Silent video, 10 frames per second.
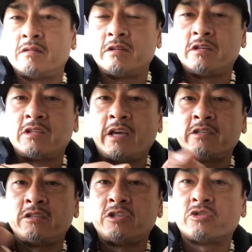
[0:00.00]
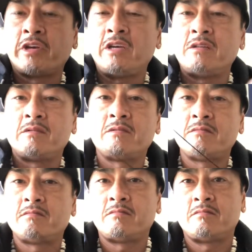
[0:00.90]
it's nice and straight.
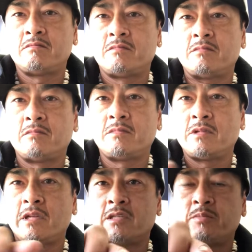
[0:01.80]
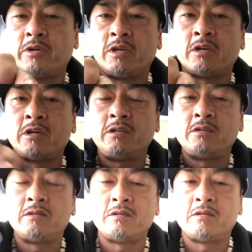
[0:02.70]
That's pretty good.
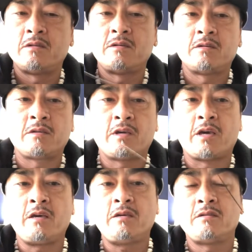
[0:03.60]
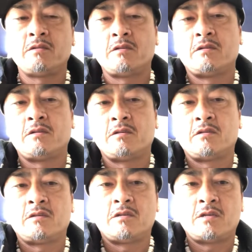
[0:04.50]
Okay,
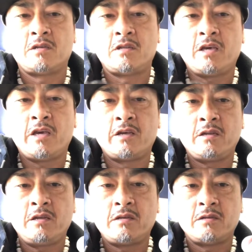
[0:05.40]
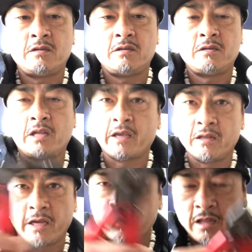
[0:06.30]
and then
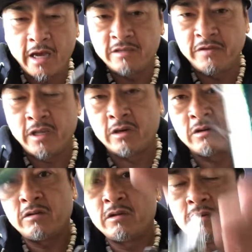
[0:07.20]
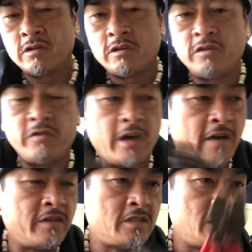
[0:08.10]
like the last video, if you
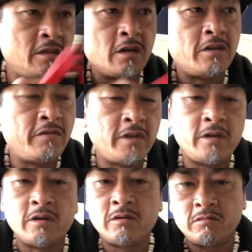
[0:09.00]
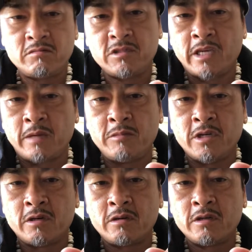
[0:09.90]
haven't seen the other video, same deal.